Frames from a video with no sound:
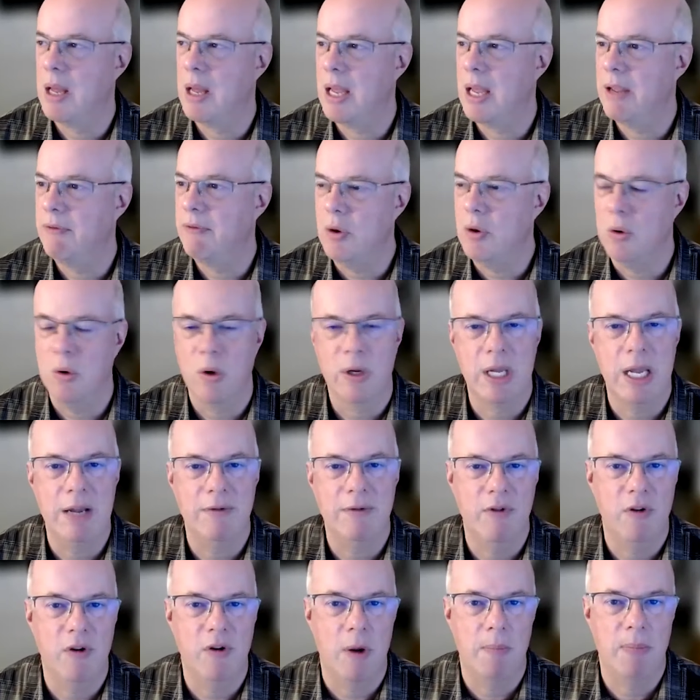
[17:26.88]
If you're
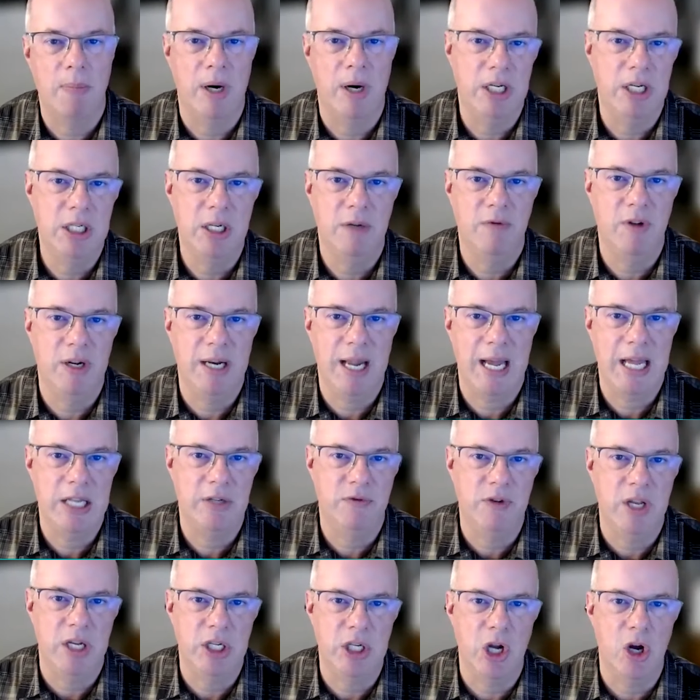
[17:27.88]
looking for a printer that
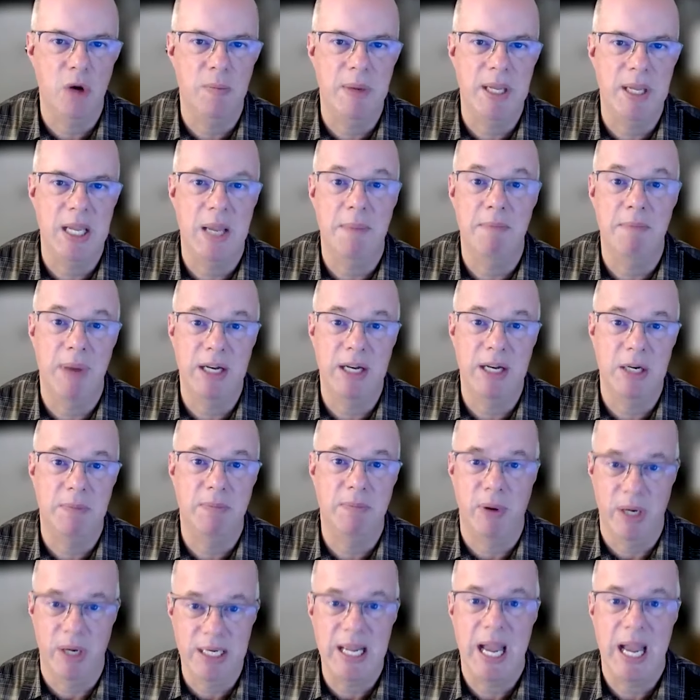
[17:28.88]
has the Adobe Embedded
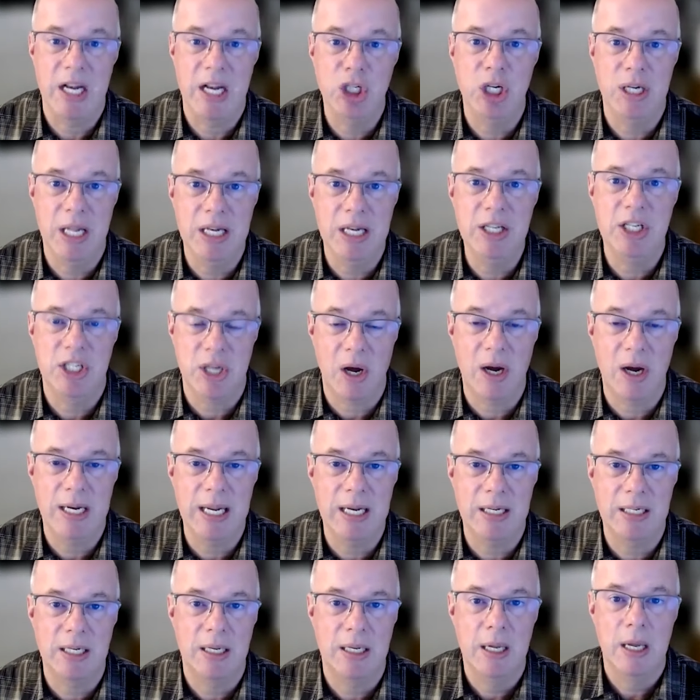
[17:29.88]
Print Engine inside
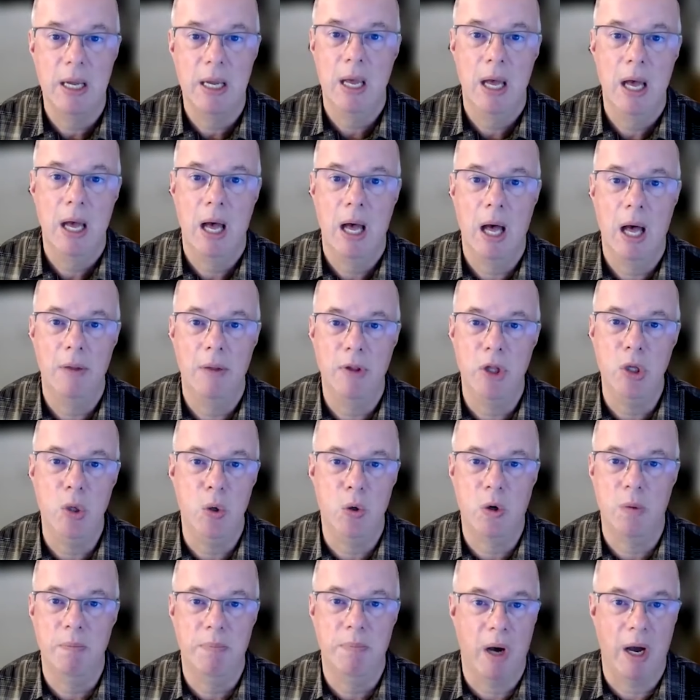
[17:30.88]
it, that
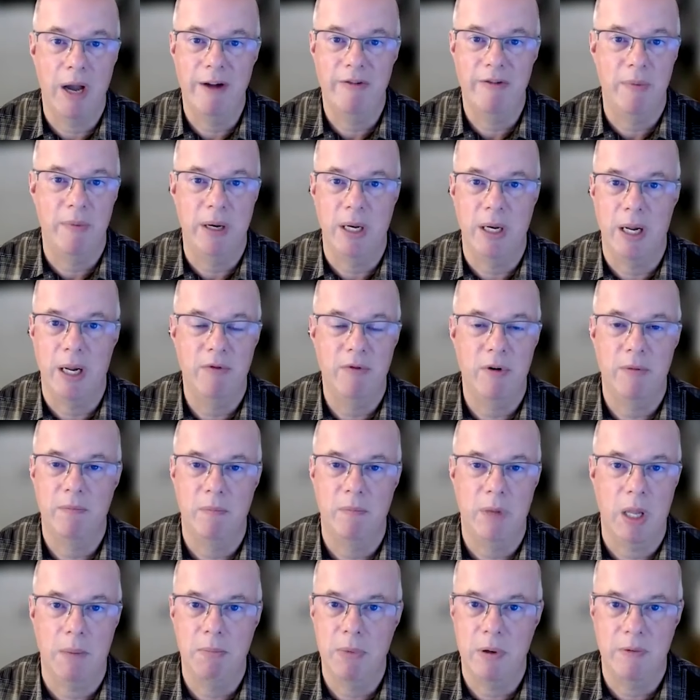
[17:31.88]
you can buy from a
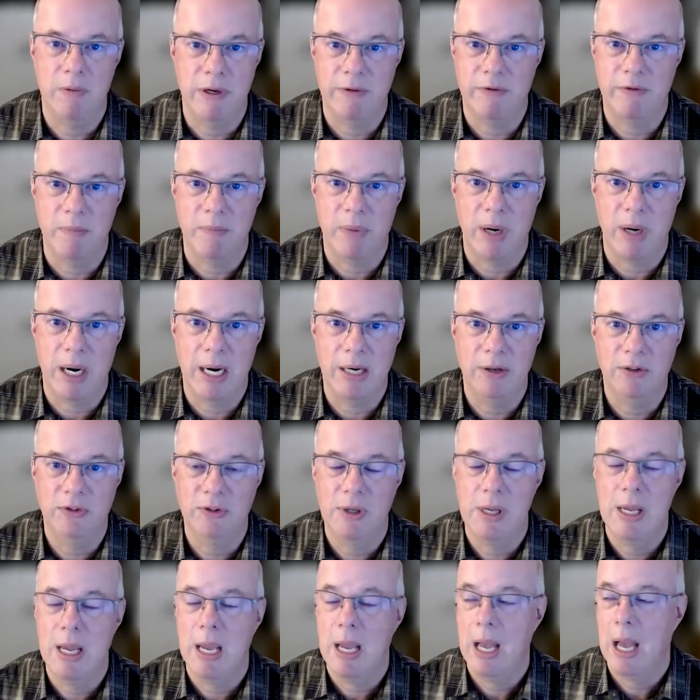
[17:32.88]
number of different
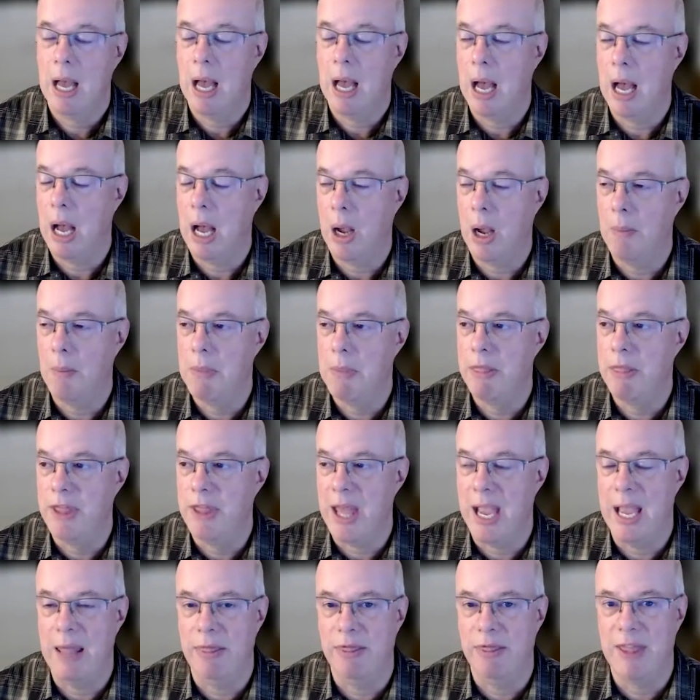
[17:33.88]
brands,
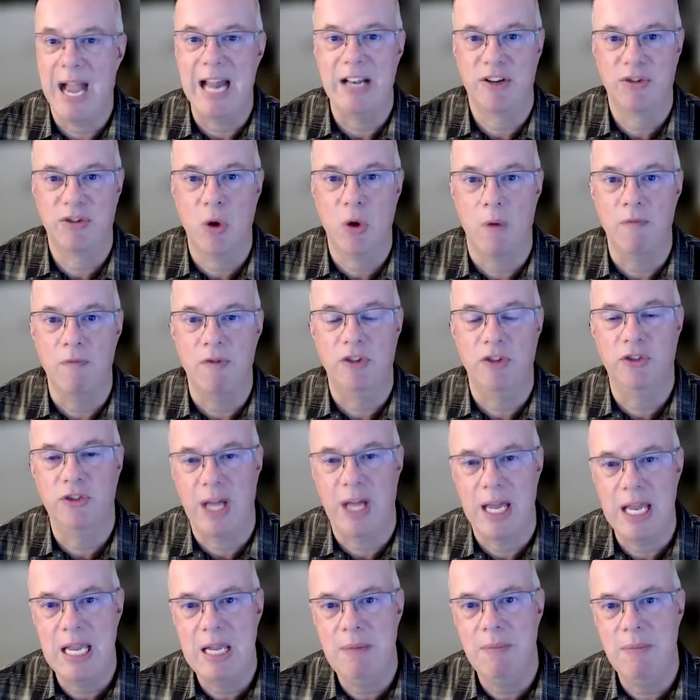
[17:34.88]
then that's got the
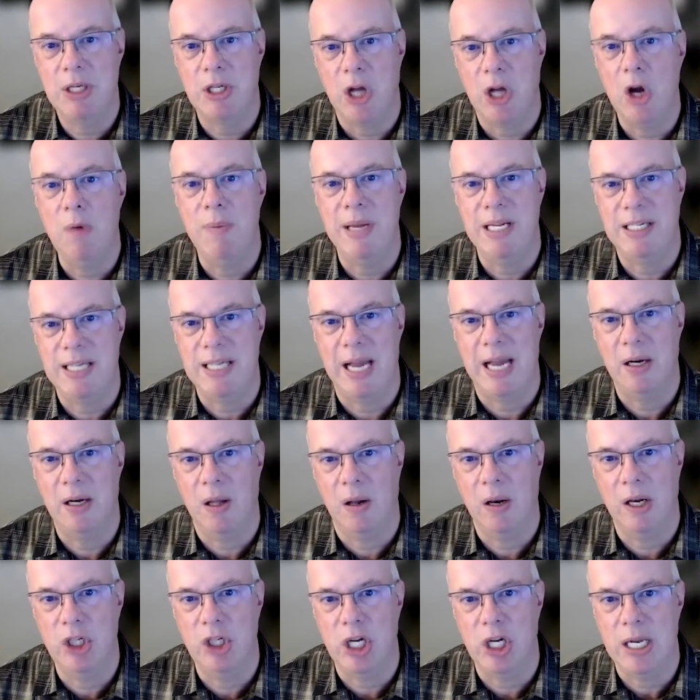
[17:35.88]
same Adobe
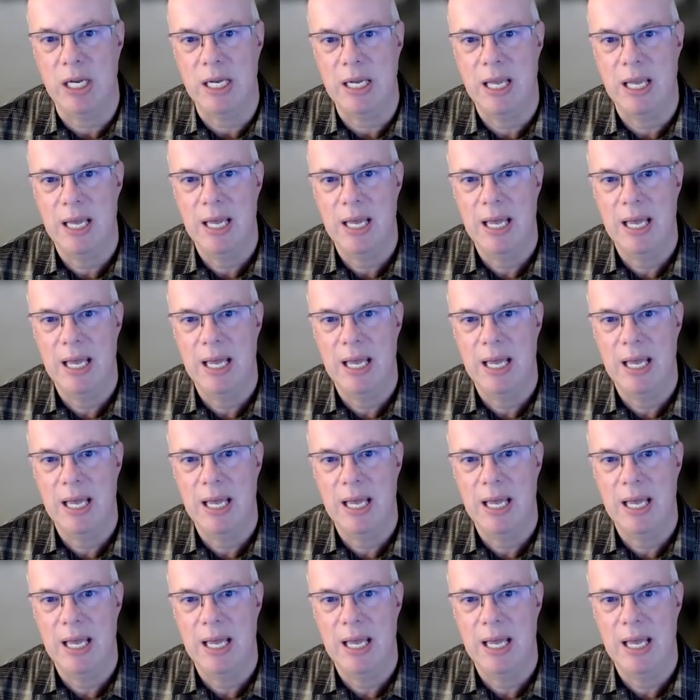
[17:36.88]
technology